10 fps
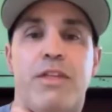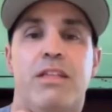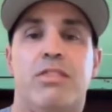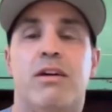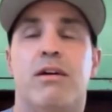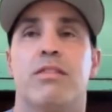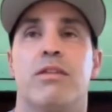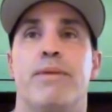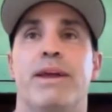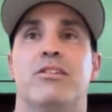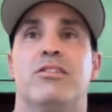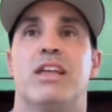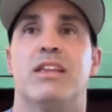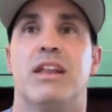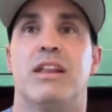think the biggest
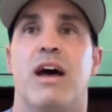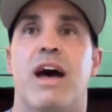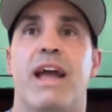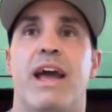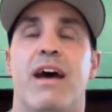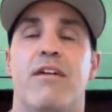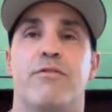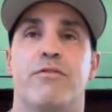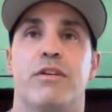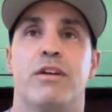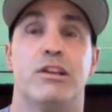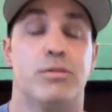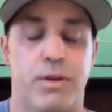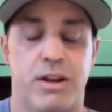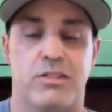thing that I have the
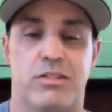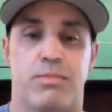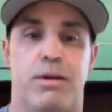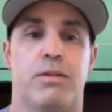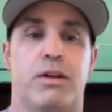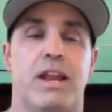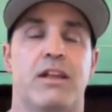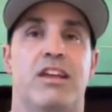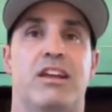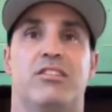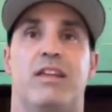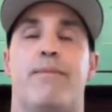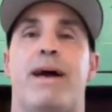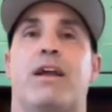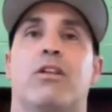experience to be able to kind of take a step
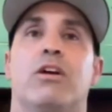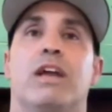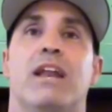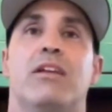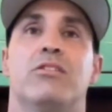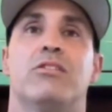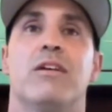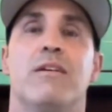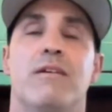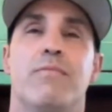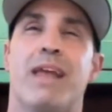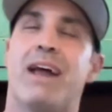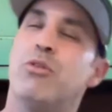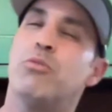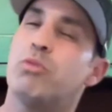back and look at is
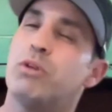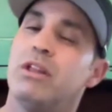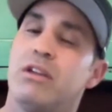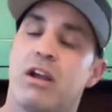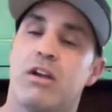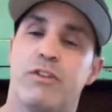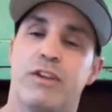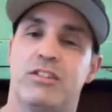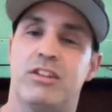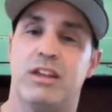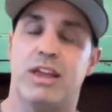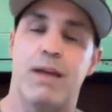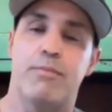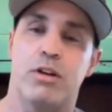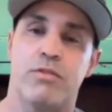I don't really care if Easton and
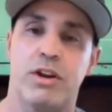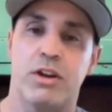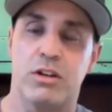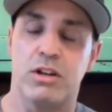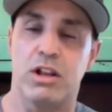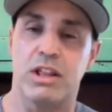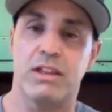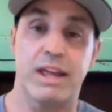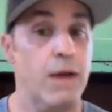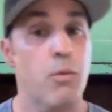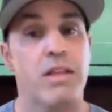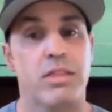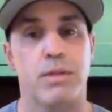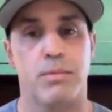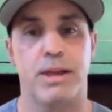Camden are very good in little league. Like I want
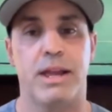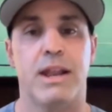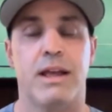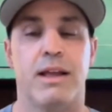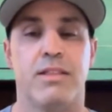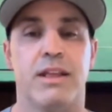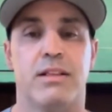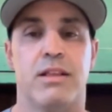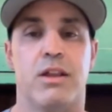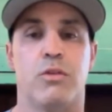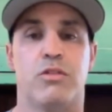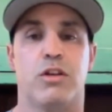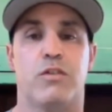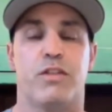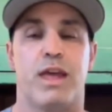them to be, and I think it's
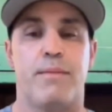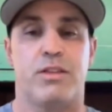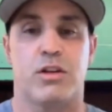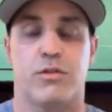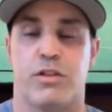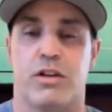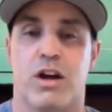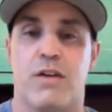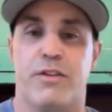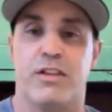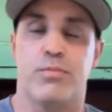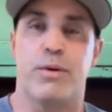good for them, and it's good for their confidence.